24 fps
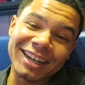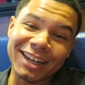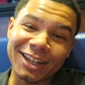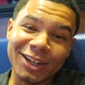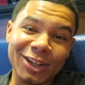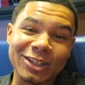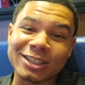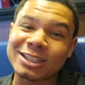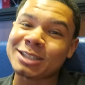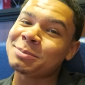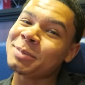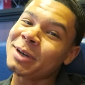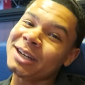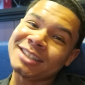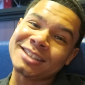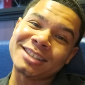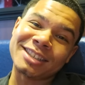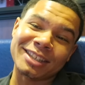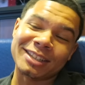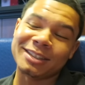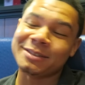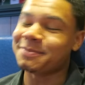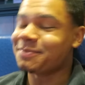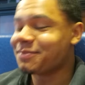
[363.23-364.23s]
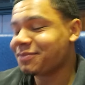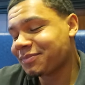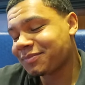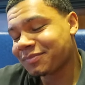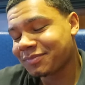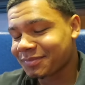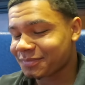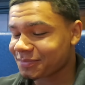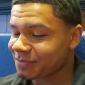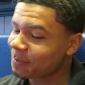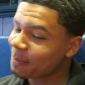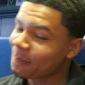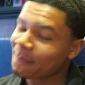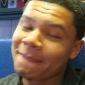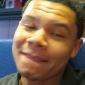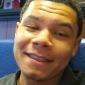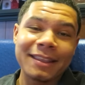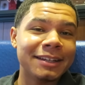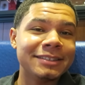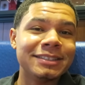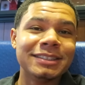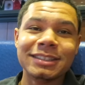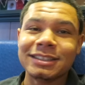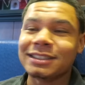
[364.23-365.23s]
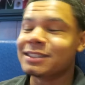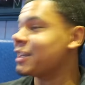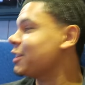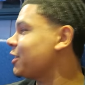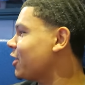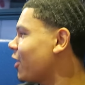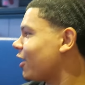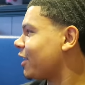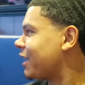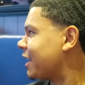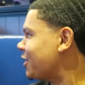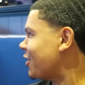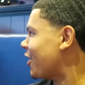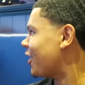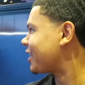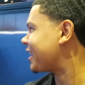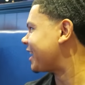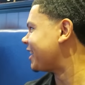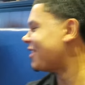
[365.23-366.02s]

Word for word: It looks spicy. Can y'all can y'all